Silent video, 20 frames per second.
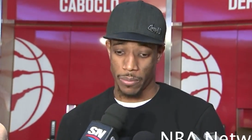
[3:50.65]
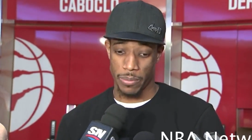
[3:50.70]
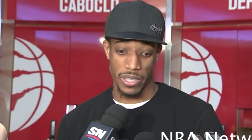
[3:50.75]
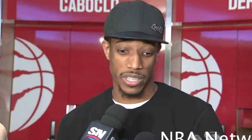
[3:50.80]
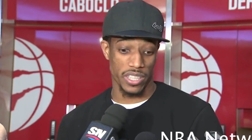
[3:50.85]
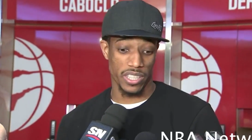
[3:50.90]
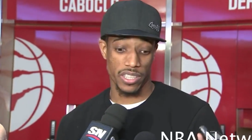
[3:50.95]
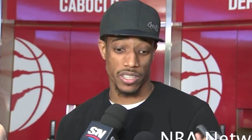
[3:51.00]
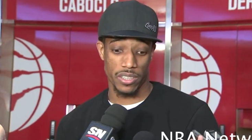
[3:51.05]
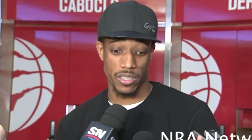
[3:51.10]
I
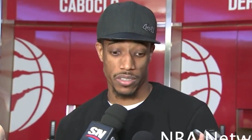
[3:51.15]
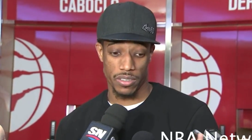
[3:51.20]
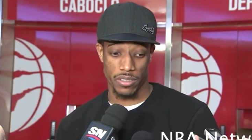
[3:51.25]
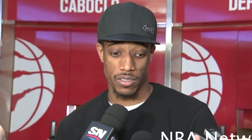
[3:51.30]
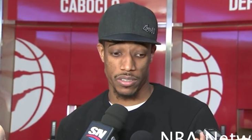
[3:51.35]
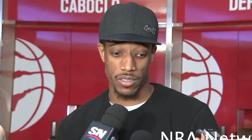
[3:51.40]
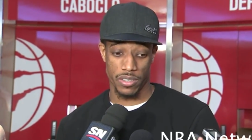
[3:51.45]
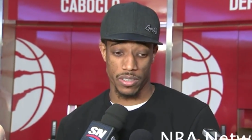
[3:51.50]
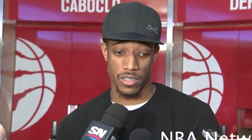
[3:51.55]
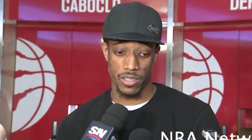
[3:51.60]
mean, you must have
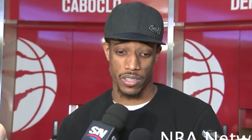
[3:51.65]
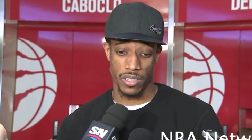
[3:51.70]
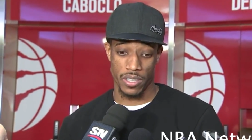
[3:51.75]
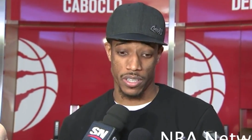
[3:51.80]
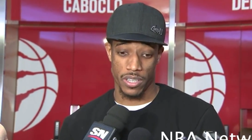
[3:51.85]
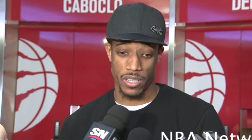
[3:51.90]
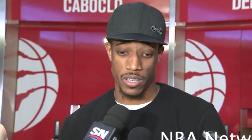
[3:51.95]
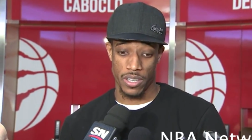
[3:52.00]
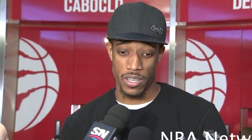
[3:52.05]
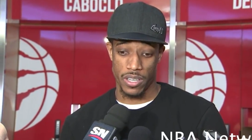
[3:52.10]
seen a bit of
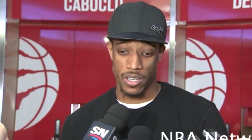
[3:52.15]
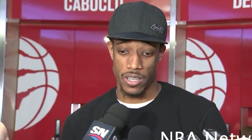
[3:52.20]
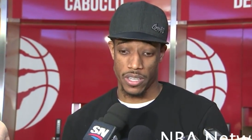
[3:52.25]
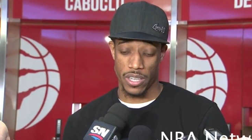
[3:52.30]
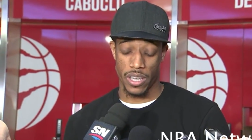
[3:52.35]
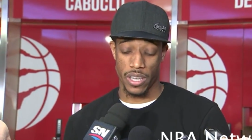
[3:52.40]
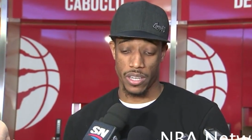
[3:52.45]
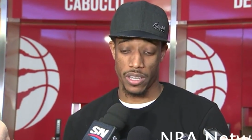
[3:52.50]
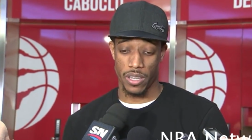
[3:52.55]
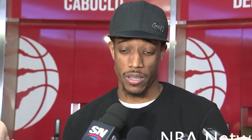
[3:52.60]
everything.
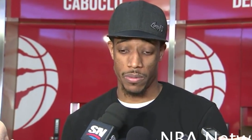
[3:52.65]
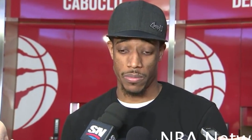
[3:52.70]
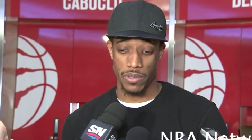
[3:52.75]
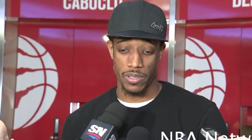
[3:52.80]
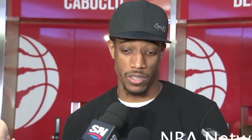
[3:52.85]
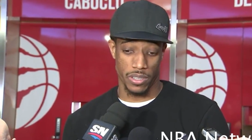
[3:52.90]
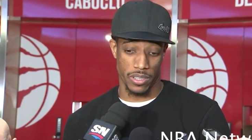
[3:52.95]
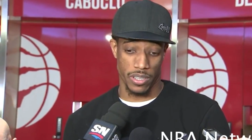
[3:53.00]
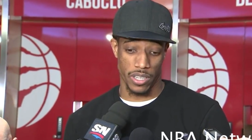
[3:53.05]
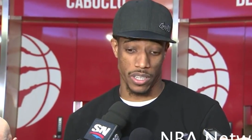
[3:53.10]
Yeah, I
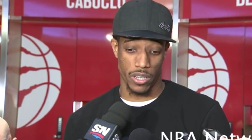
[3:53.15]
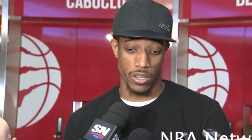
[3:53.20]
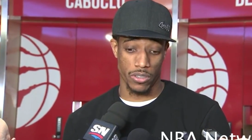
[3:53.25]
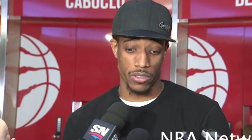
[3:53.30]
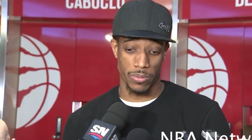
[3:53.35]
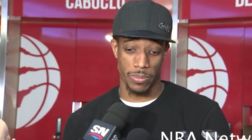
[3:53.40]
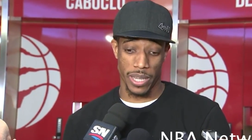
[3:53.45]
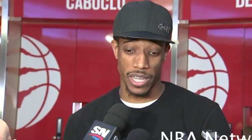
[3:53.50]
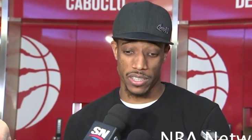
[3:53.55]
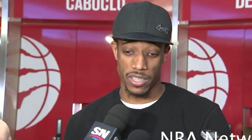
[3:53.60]
mean, it
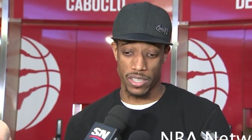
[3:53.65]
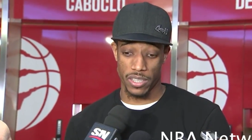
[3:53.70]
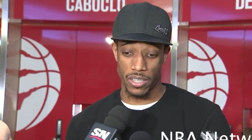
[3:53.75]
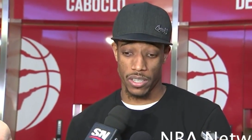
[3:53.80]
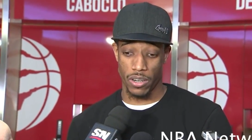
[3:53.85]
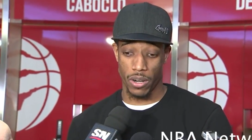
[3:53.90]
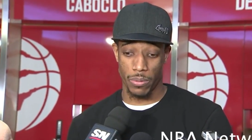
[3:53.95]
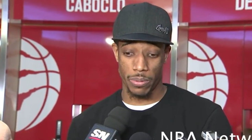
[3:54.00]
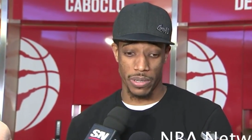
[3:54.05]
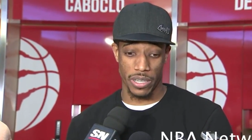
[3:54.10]
goes back
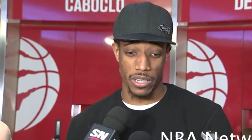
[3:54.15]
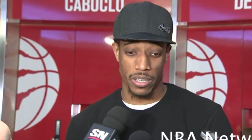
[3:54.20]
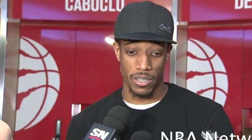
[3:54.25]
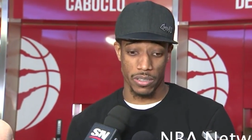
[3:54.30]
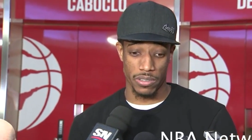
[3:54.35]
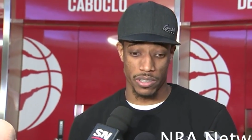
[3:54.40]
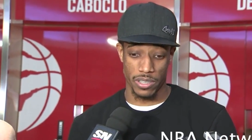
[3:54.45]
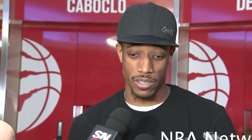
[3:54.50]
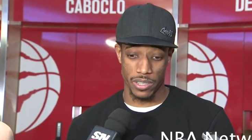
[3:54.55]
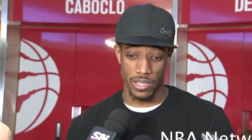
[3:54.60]
to our
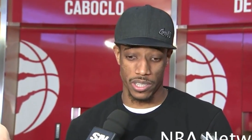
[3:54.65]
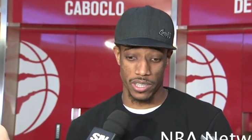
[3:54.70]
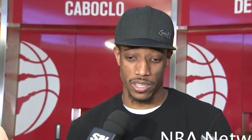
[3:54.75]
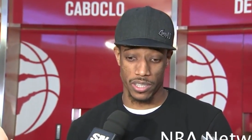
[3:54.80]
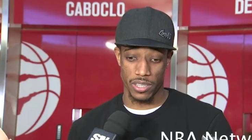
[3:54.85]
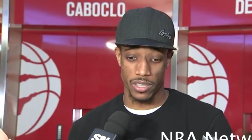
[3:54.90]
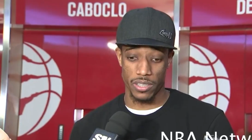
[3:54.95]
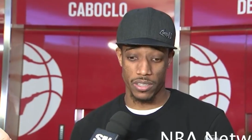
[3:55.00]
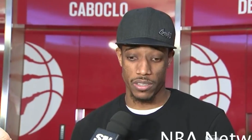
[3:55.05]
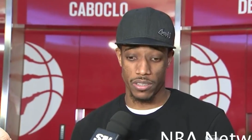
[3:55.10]
playoff series
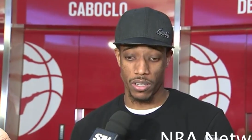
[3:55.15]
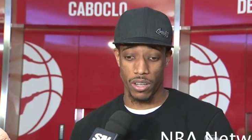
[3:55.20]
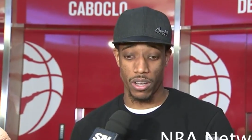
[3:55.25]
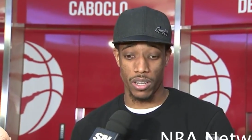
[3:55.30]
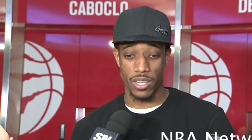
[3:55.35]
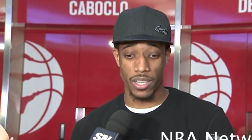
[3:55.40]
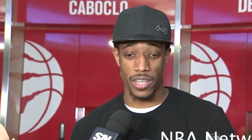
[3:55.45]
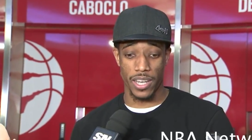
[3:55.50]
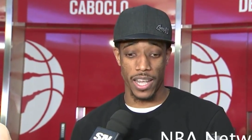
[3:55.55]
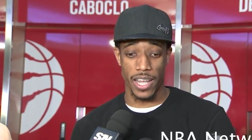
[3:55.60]
and
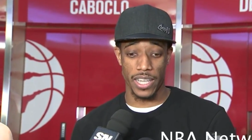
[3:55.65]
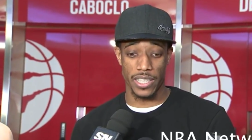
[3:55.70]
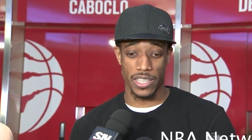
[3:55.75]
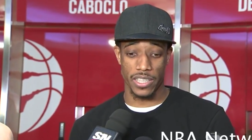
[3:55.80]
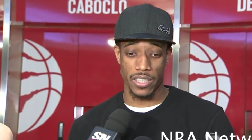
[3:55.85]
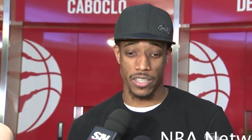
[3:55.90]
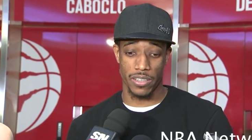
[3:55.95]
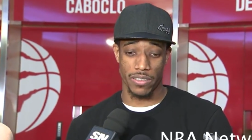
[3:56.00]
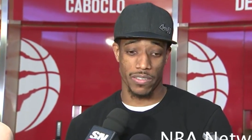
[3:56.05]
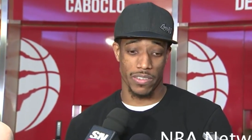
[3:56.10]
all the
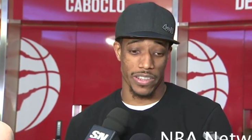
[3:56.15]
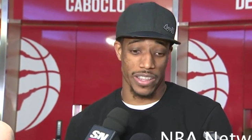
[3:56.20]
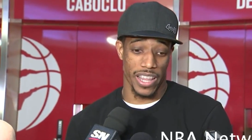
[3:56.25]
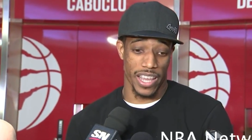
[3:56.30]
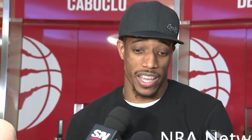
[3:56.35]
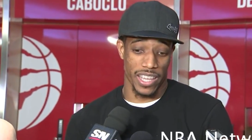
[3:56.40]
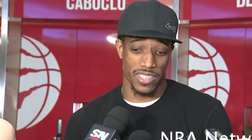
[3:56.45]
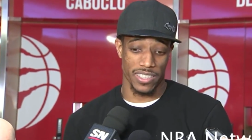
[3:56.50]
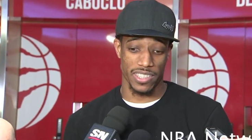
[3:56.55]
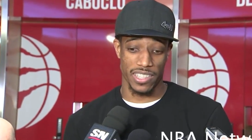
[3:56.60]
last year, the
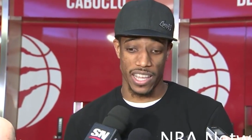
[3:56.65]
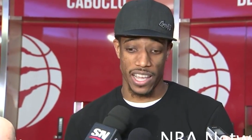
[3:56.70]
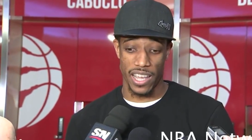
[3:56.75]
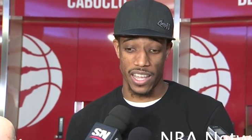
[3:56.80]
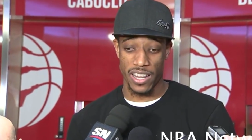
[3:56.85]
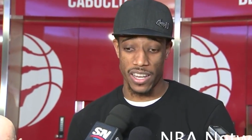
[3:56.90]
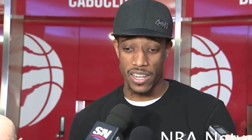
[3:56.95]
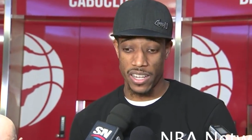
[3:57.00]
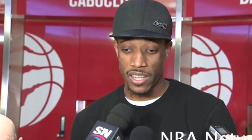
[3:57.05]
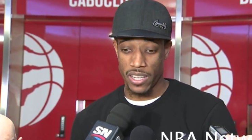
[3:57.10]
things
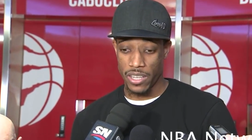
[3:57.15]
that